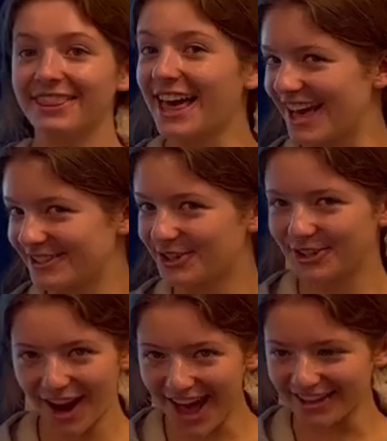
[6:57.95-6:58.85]
That's
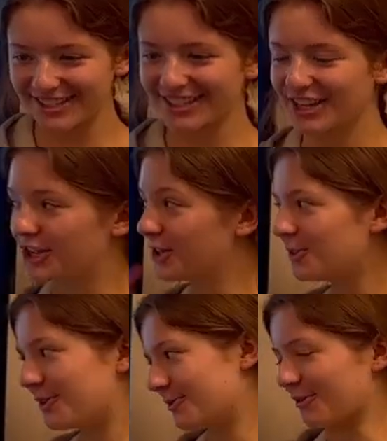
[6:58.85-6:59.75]
correct. You
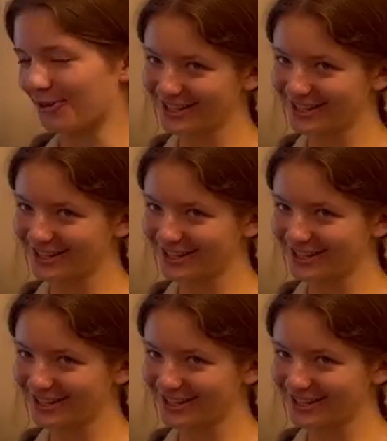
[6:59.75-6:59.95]
can roll the